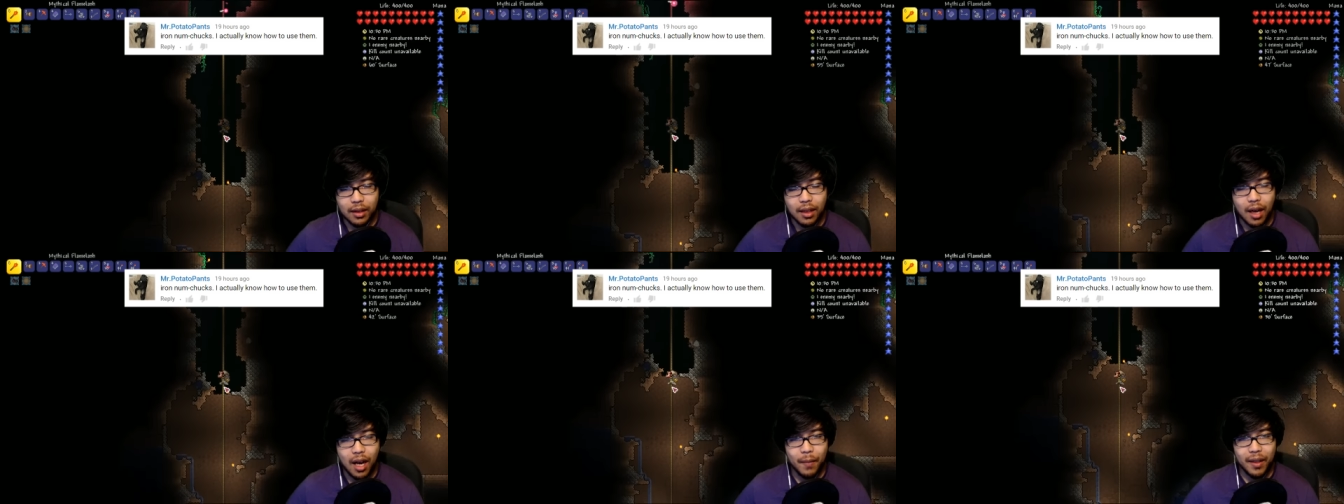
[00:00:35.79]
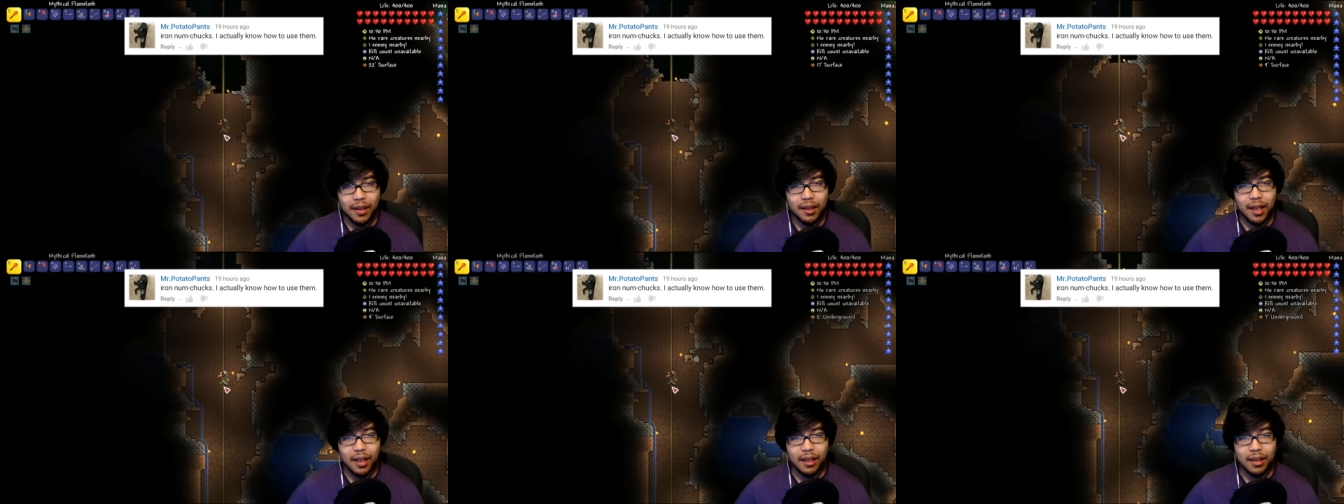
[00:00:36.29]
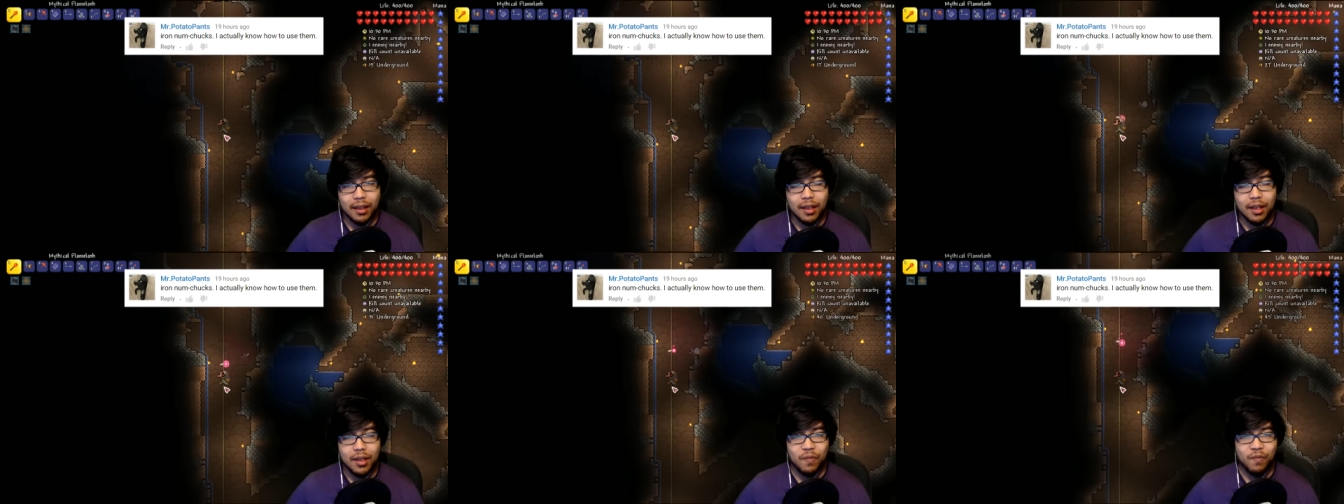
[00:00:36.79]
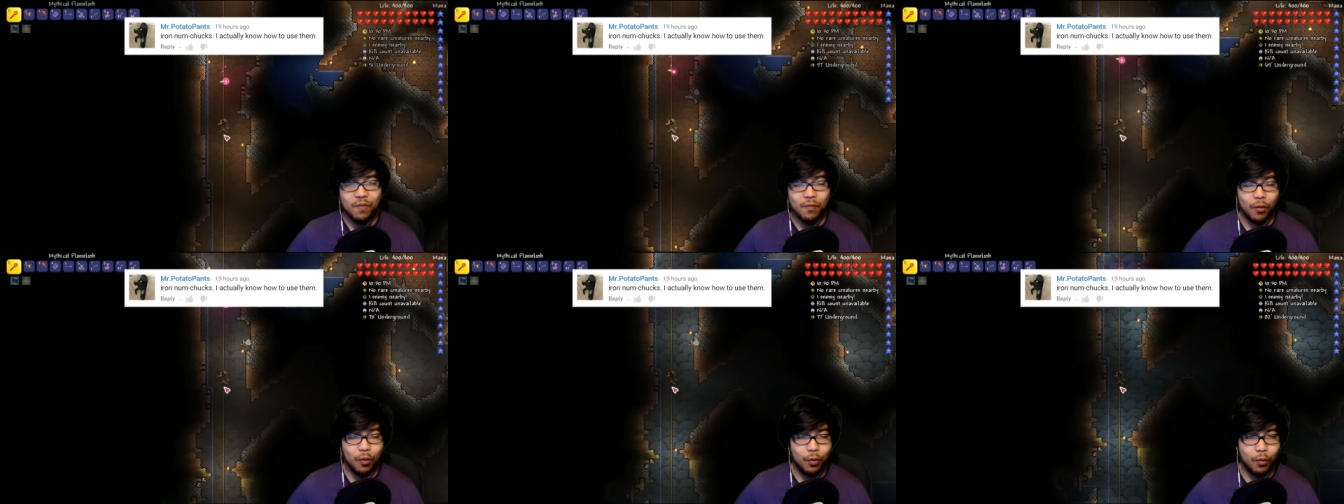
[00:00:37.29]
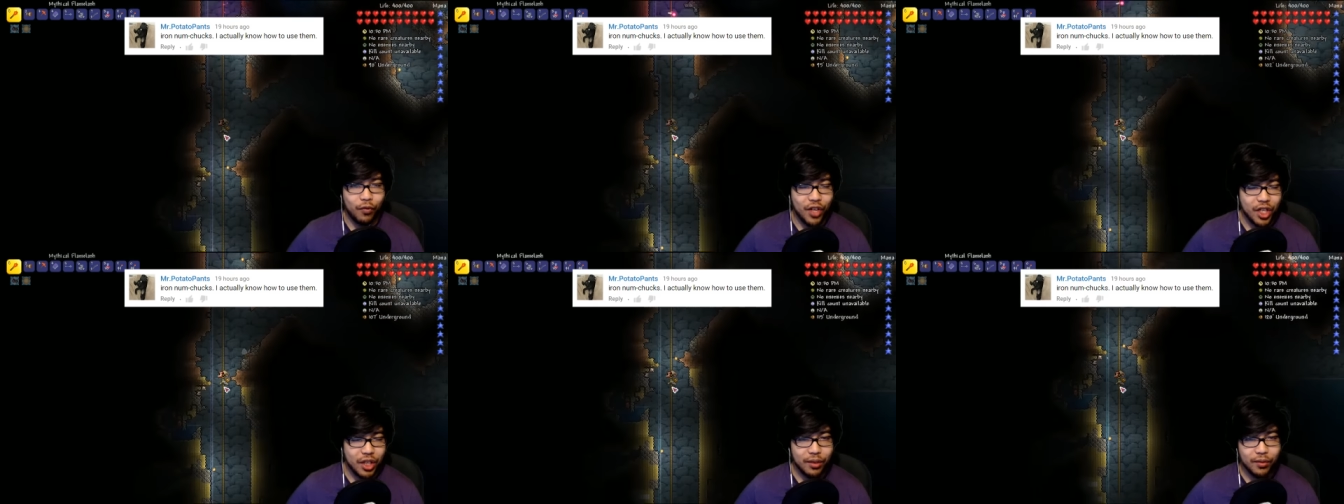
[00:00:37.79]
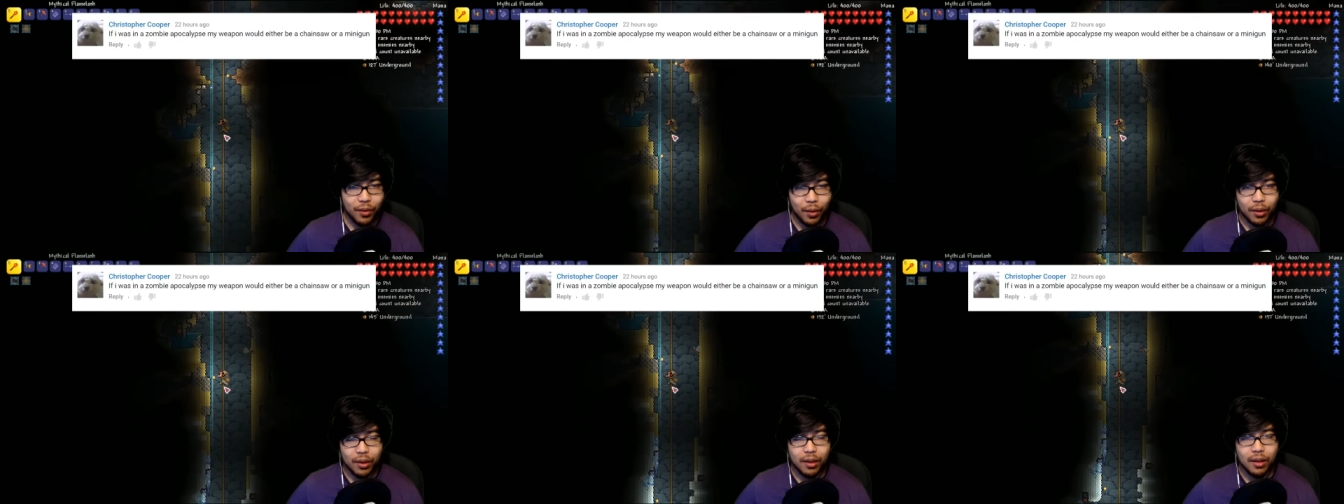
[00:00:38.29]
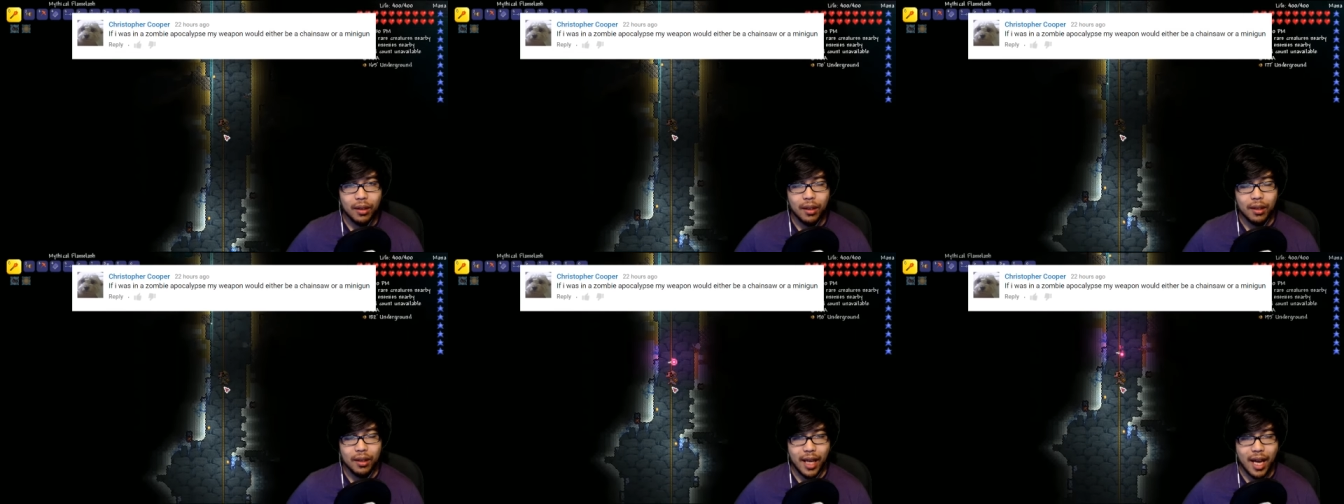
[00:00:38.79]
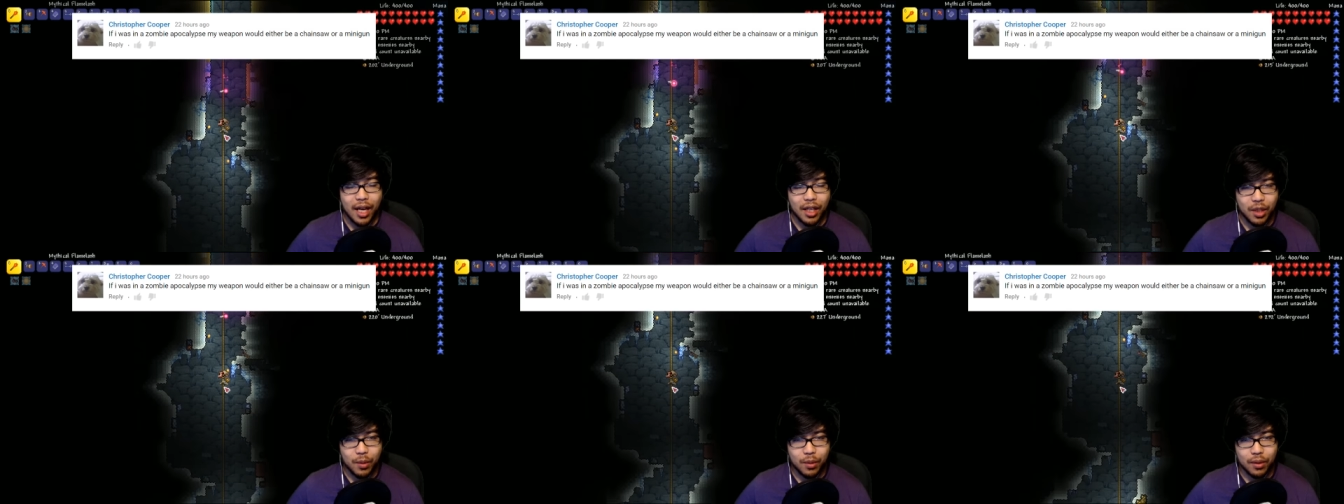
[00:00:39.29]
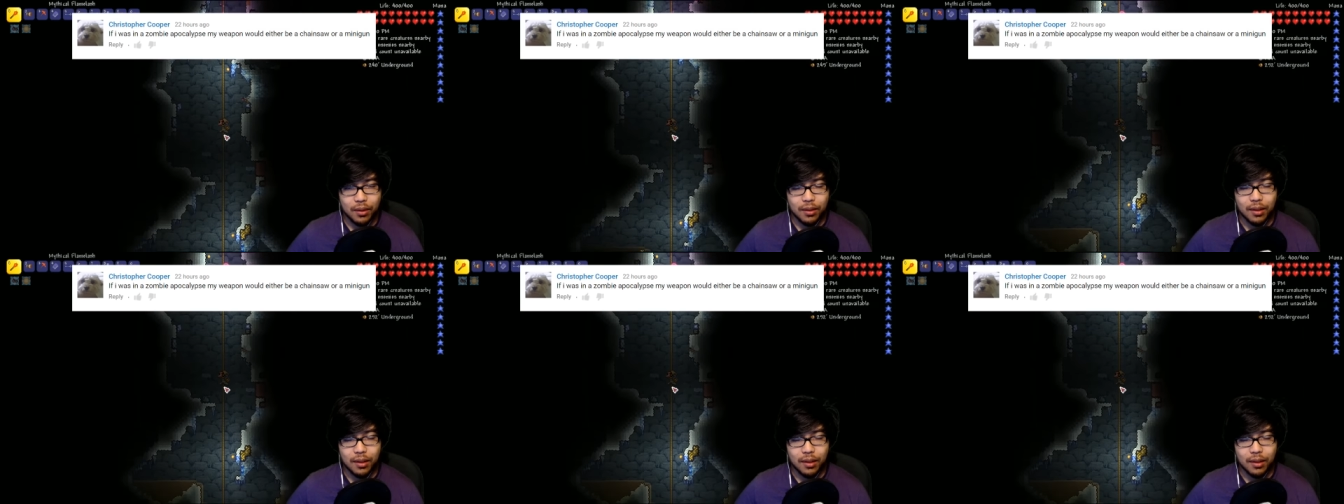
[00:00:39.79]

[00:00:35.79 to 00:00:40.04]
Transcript: I mean like fishing for the actual